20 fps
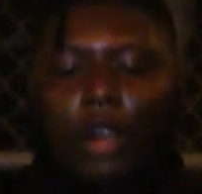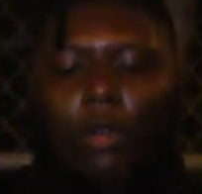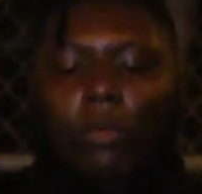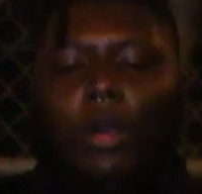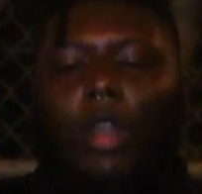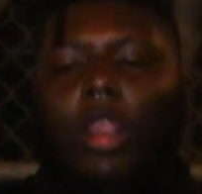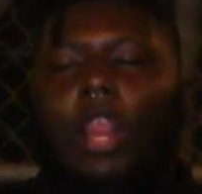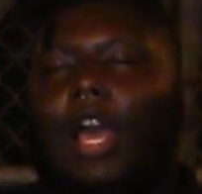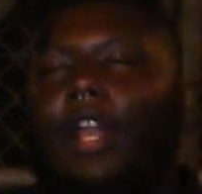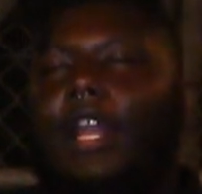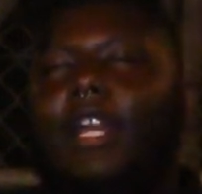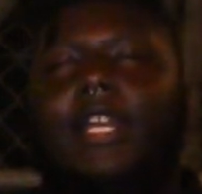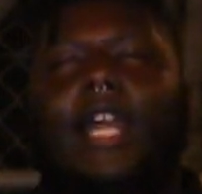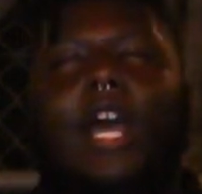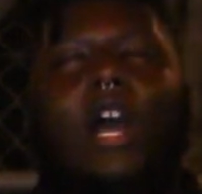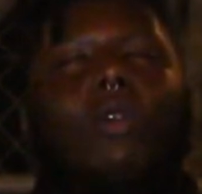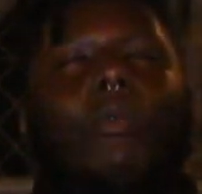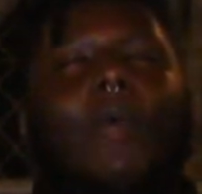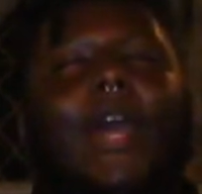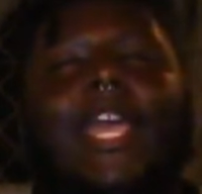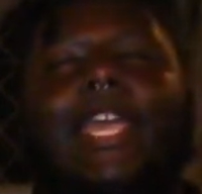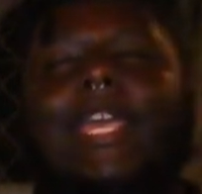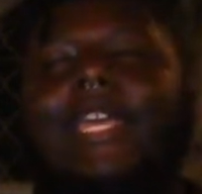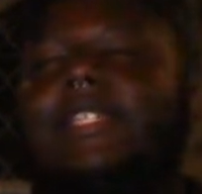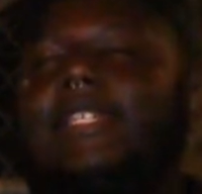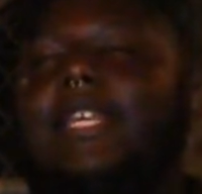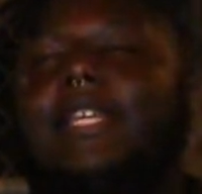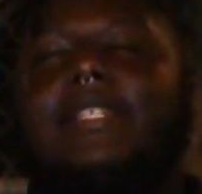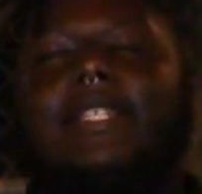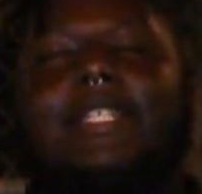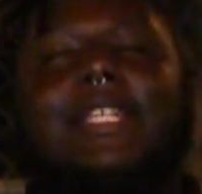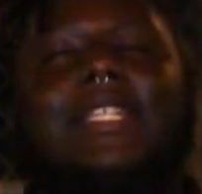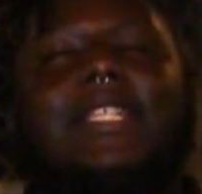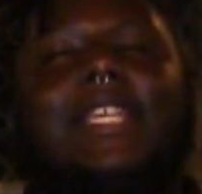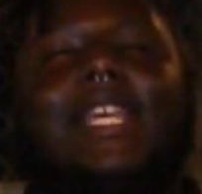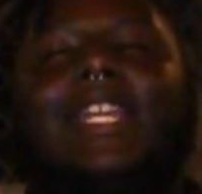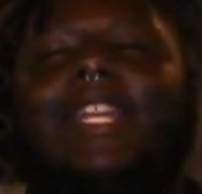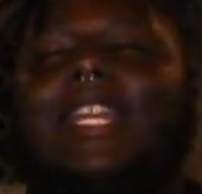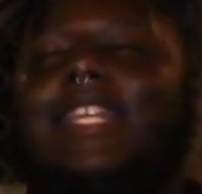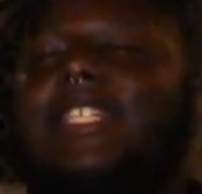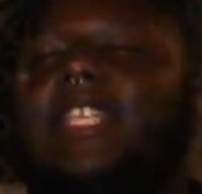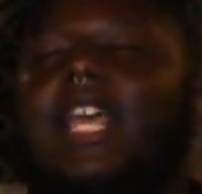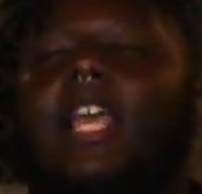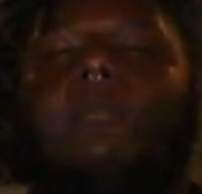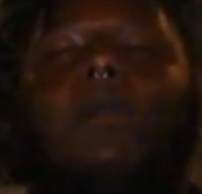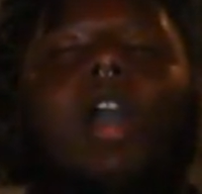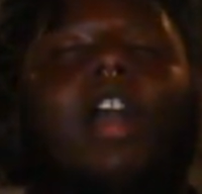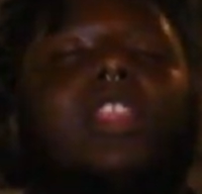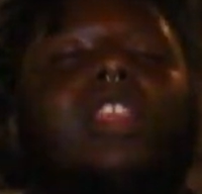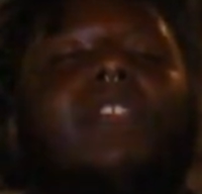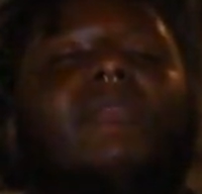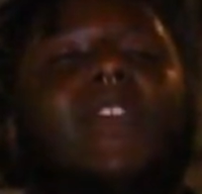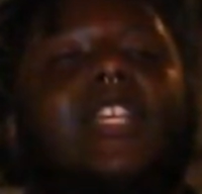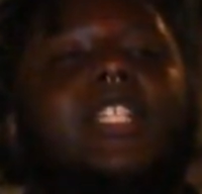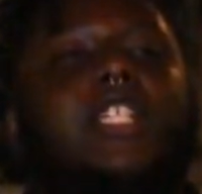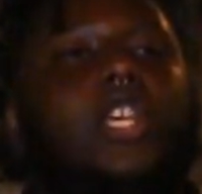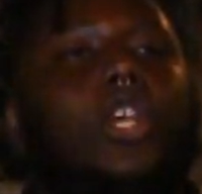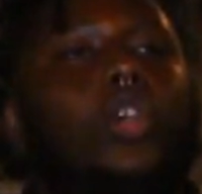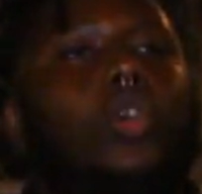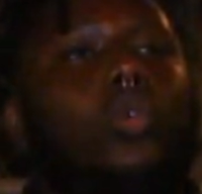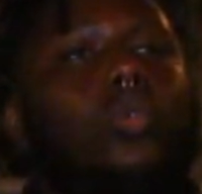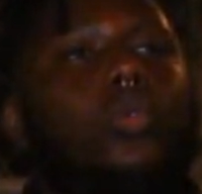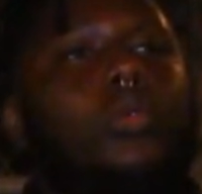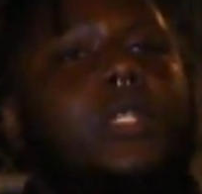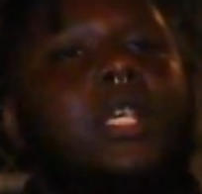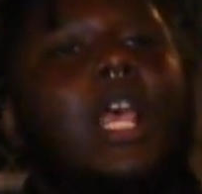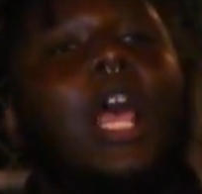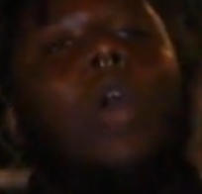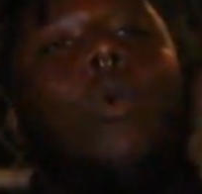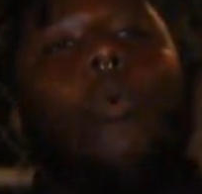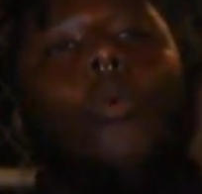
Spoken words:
Where Lana Del Rey attempts to sing the same octave as Hughes,